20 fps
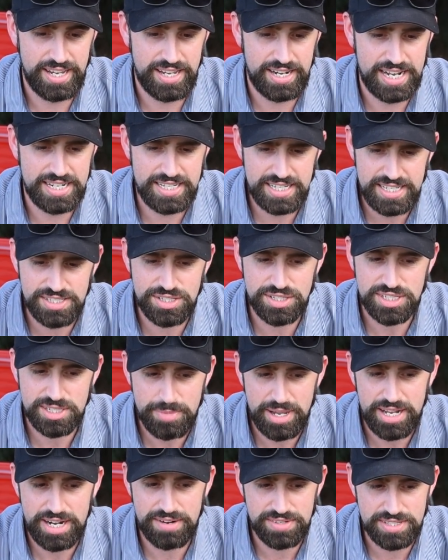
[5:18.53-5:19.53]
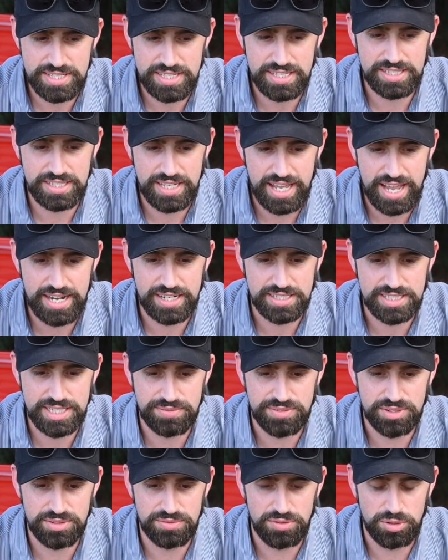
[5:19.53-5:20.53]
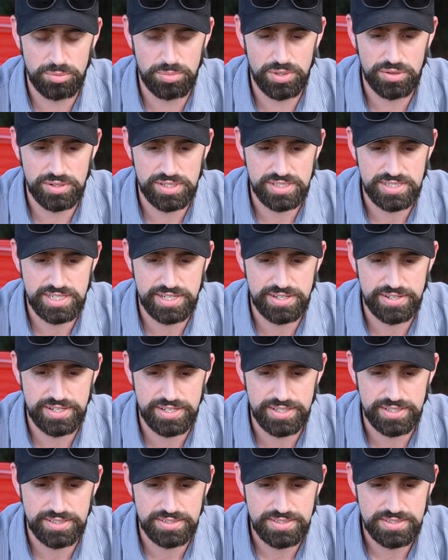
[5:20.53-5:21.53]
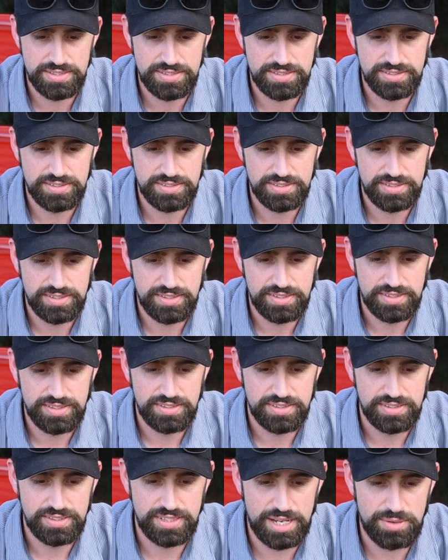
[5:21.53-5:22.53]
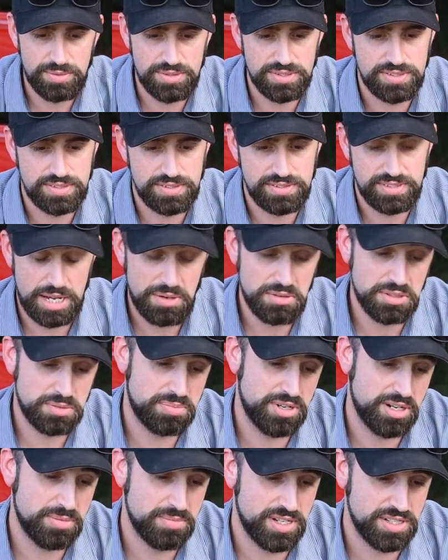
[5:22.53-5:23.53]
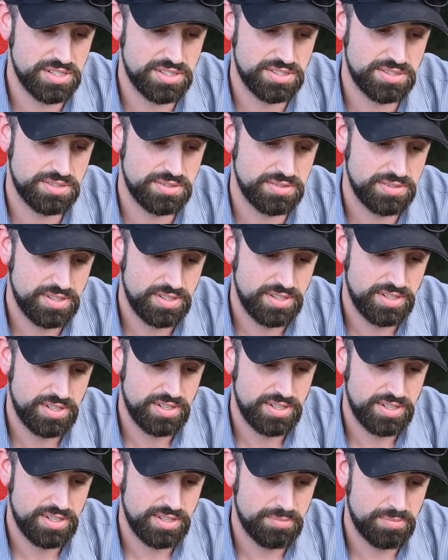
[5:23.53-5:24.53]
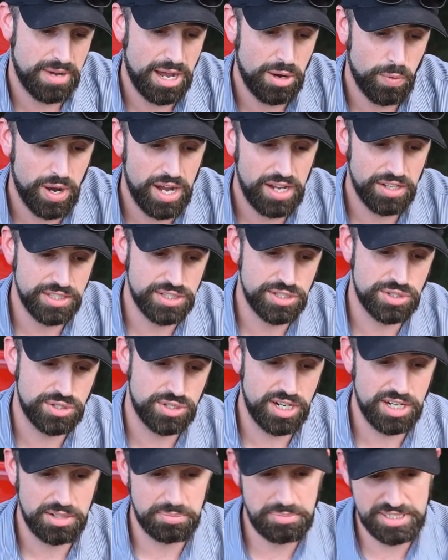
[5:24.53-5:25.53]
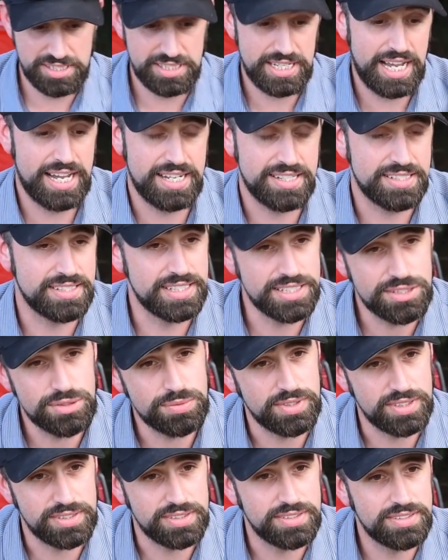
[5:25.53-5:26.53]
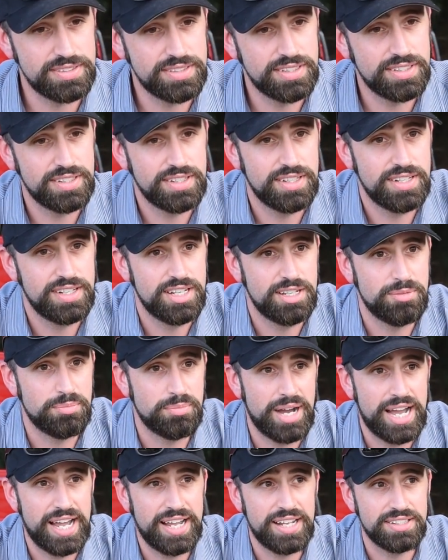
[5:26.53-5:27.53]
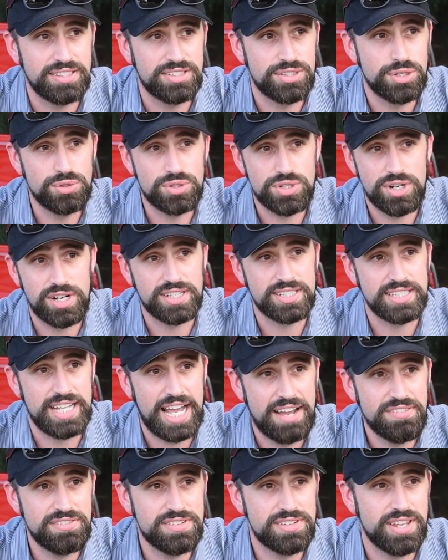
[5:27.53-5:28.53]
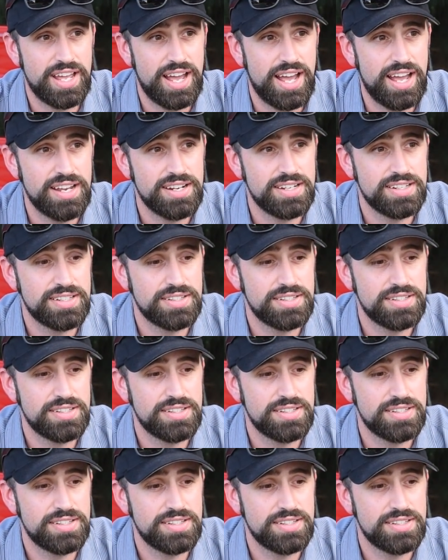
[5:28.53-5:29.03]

I did just about everything in that except for a full-blown interior. And that was pretty much my wildest truck besides this one. My two trucks after that